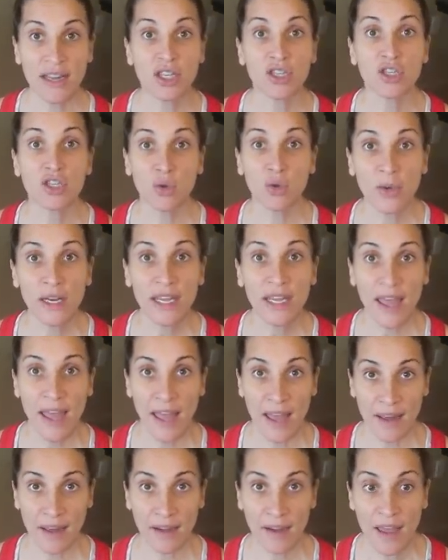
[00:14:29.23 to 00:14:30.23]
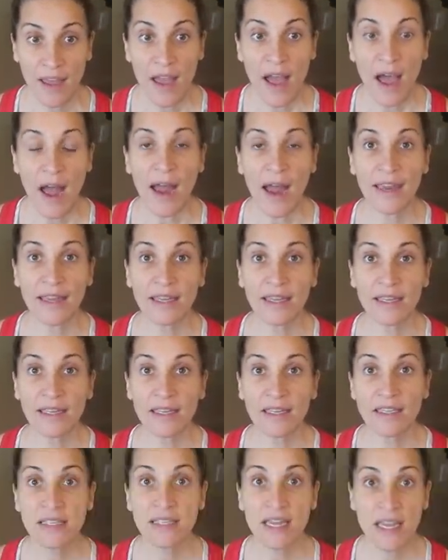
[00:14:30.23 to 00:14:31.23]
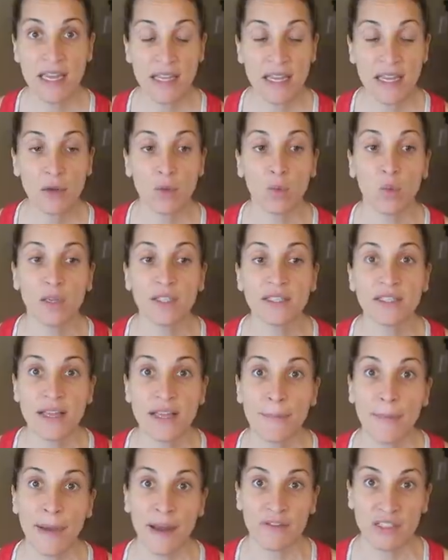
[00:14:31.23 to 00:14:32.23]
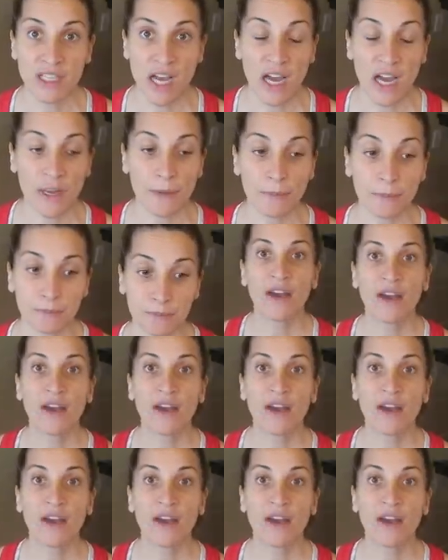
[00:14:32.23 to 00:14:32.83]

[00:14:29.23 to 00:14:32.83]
I could do what I can. I can take it one step at a time.